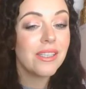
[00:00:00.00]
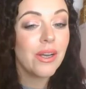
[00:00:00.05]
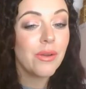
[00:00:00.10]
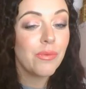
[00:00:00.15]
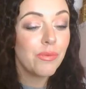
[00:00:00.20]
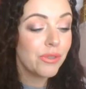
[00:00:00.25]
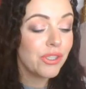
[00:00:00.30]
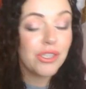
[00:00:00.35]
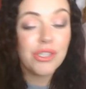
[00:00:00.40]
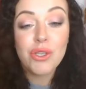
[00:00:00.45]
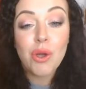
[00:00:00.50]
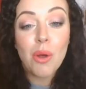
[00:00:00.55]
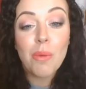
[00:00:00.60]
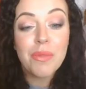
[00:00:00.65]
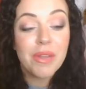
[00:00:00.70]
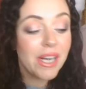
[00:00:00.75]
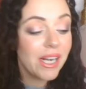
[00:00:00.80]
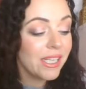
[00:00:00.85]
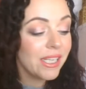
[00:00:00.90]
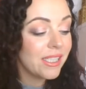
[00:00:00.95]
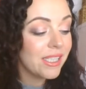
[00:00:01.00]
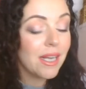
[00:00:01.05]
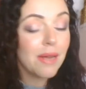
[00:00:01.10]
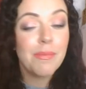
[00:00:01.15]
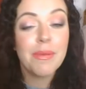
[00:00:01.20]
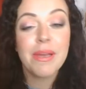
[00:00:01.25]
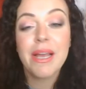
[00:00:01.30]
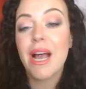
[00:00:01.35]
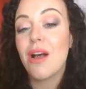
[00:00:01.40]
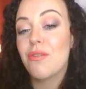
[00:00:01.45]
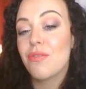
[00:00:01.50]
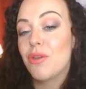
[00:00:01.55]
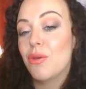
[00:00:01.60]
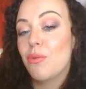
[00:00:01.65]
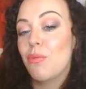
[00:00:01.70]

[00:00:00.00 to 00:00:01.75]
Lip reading: you know, would stop the glitter coming out if